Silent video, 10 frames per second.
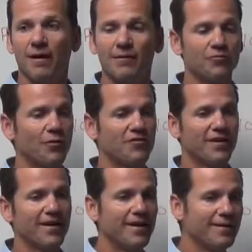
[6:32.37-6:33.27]
Because once
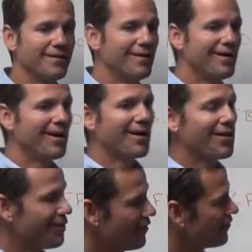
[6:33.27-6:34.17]
again,
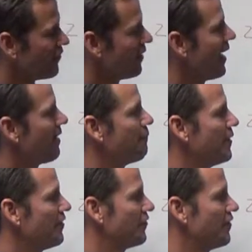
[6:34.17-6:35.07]
there's a lot of
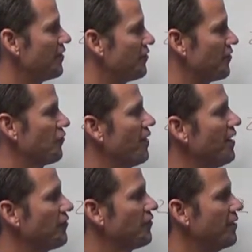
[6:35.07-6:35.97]
bits to this
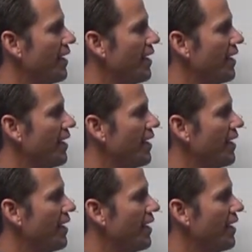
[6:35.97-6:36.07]
address,